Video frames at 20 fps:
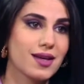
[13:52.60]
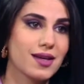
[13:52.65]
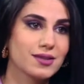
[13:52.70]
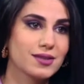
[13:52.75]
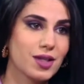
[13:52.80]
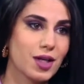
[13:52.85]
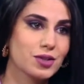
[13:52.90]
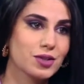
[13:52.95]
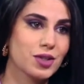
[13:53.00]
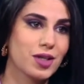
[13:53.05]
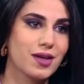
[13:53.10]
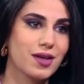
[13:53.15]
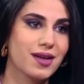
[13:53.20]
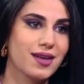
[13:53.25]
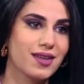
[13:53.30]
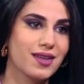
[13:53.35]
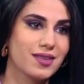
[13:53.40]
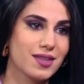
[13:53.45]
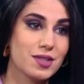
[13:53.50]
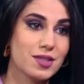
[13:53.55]
Doctor,
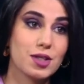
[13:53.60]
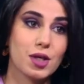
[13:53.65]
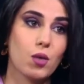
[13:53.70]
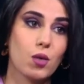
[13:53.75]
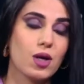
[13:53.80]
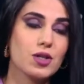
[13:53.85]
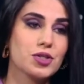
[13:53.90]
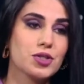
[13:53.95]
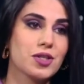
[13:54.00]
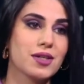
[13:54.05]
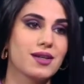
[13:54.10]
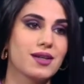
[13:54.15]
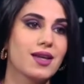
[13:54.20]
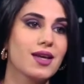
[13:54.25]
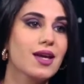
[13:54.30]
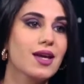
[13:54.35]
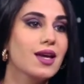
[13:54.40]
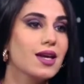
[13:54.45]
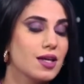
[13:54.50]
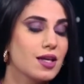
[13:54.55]
in this question.
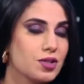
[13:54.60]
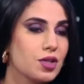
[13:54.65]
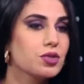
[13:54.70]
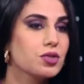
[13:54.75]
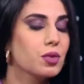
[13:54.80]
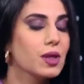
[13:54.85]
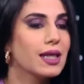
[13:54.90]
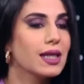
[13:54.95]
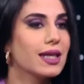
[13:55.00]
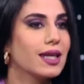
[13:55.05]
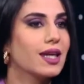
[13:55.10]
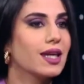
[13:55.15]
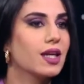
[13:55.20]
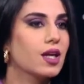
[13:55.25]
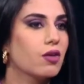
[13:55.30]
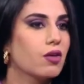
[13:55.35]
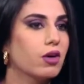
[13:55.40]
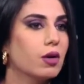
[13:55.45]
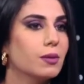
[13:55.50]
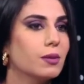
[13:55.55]
Is it really
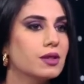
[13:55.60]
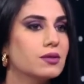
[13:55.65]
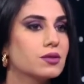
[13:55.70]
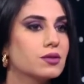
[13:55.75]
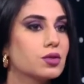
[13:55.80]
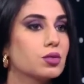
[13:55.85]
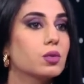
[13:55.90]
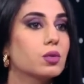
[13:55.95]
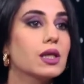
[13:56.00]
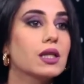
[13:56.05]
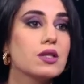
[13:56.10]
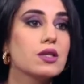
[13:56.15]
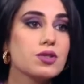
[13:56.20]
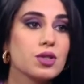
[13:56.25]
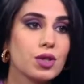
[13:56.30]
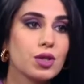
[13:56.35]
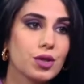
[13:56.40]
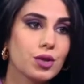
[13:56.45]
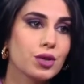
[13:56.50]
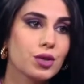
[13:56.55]
e-government really
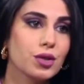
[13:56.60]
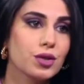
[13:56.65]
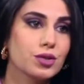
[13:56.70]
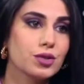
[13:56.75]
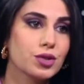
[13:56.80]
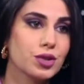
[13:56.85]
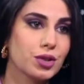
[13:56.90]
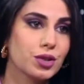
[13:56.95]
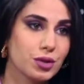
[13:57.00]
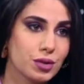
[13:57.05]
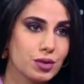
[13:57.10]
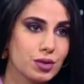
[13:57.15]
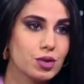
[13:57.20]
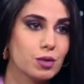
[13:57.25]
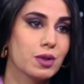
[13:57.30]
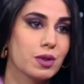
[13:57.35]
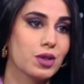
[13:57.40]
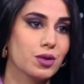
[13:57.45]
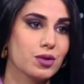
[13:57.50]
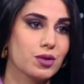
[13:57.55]
secure to you to
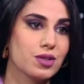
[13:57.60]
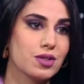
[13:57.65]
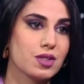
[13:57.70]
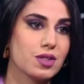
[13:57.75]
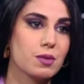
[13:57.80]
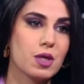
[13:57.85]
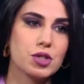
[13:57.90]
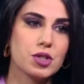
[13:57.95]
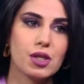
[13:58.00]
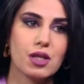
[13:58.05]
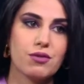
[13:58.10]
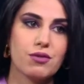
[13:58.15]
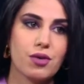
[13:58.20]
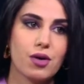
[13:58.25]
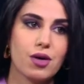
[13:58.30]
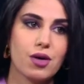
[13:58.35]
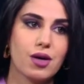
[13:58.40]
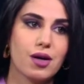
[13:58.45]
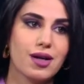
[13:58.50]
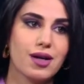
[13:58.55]
be used, especially
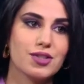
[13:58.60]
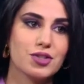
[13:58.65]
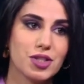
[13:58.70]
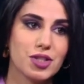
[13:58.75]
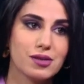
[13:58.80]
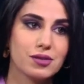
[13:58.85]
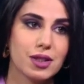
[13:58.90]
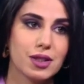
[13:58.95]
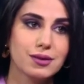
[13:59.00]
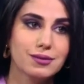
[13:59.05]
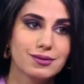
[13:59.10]
for children?